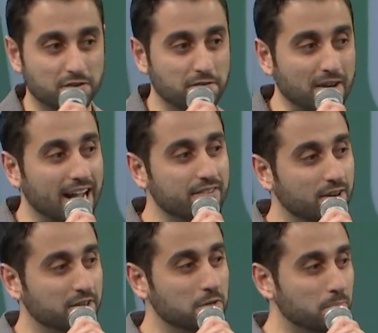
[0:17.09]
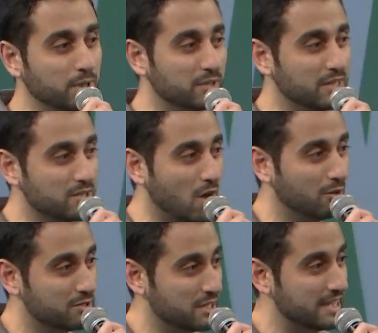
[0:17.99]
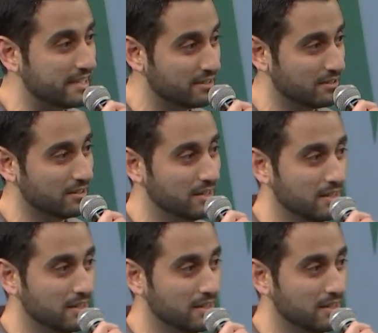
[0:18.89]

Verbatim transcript: $500 billion a year